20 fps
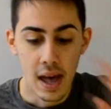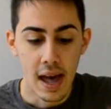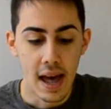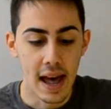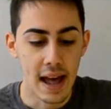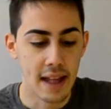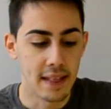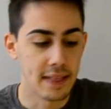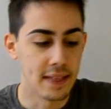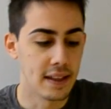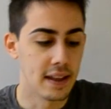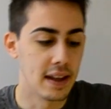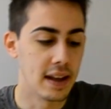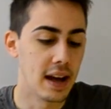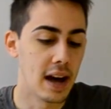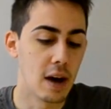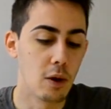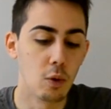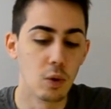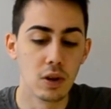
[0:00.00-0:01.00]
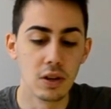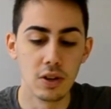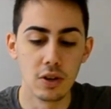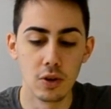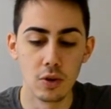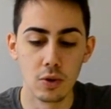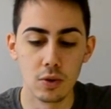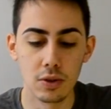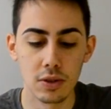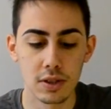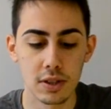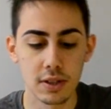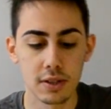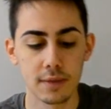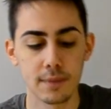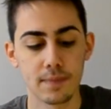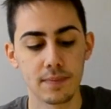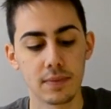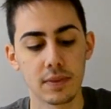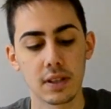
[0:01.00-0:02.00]
And I will use
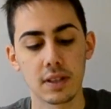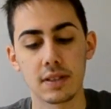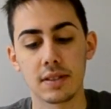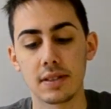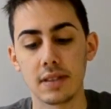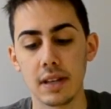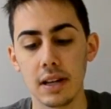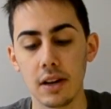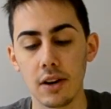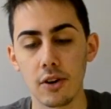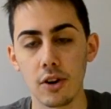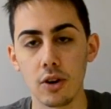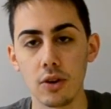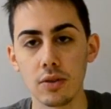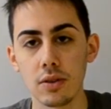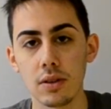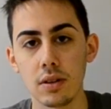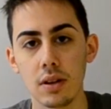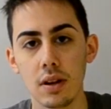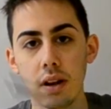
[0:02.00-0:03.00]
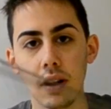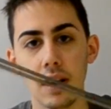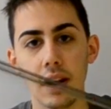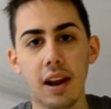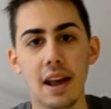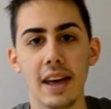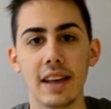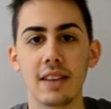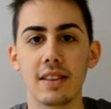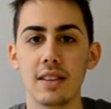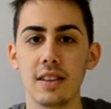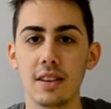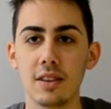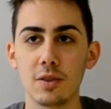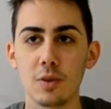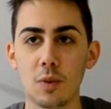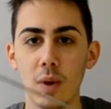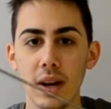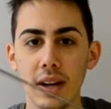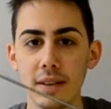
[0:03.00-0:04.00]
steel rod like this
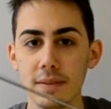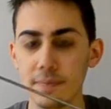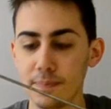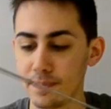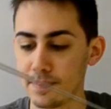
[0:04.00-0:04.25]
one,